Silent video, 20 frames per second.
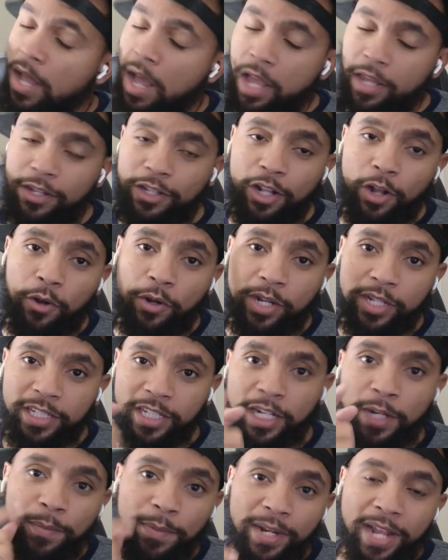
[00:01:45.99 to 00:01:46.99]
You know,
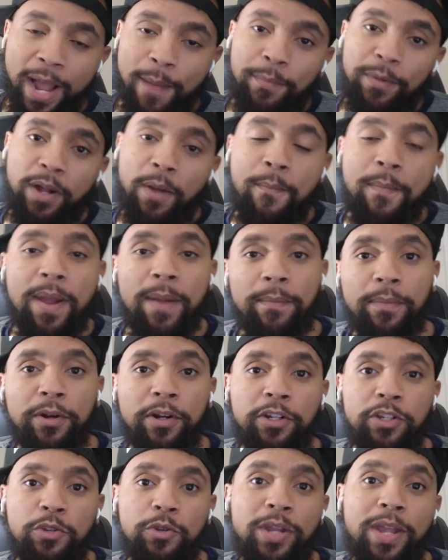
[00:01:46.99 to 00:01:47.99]
consider becoming a
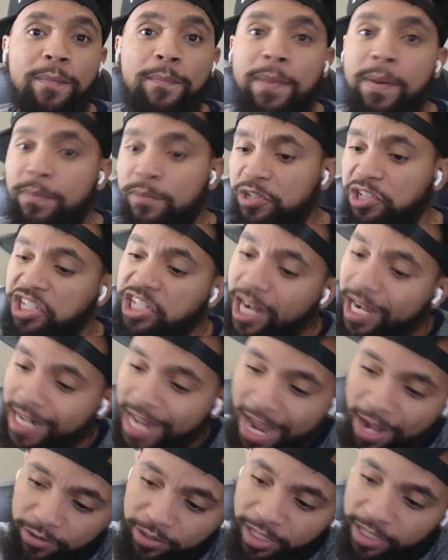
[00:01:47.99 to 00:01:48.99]
member. You get member shout
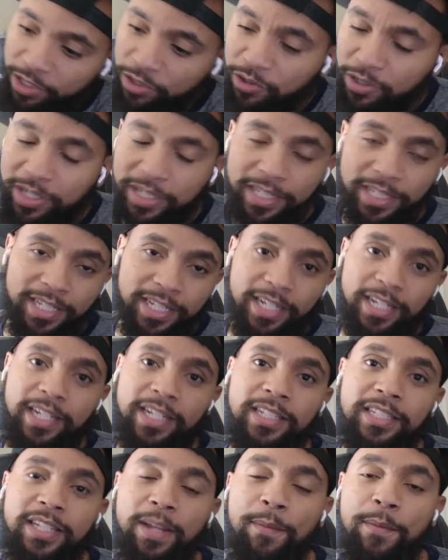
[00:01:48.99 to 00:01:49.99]
outs, as you can see
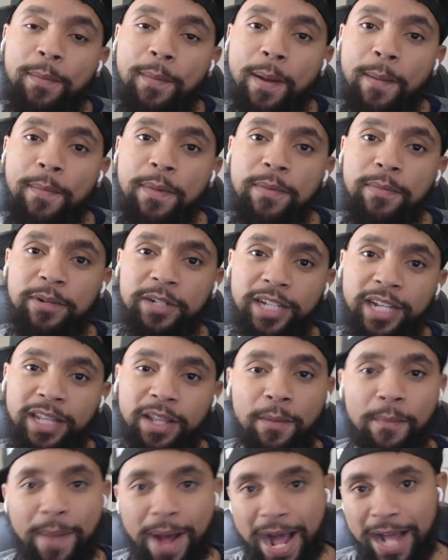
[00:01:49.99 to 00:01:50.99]
some of my members at the
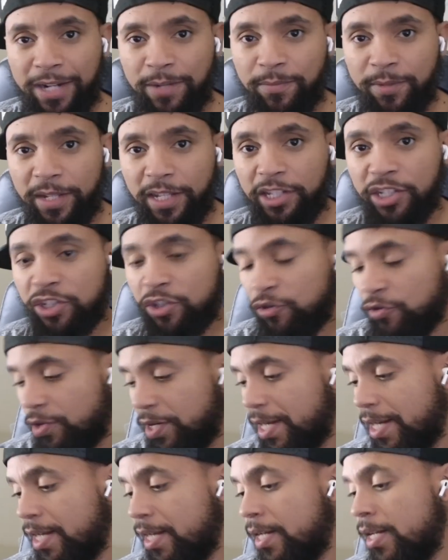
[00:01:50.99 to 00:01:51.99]
bottom of the
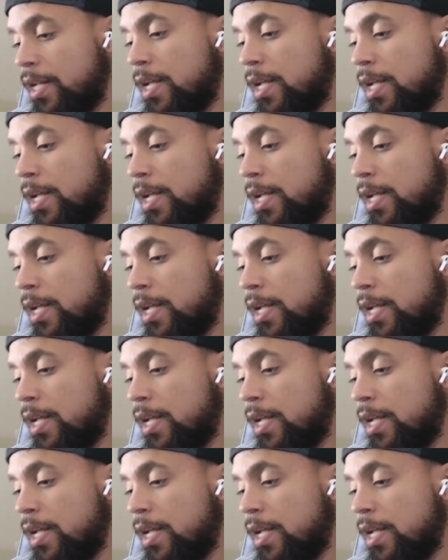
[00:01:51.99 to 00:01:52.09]
screen.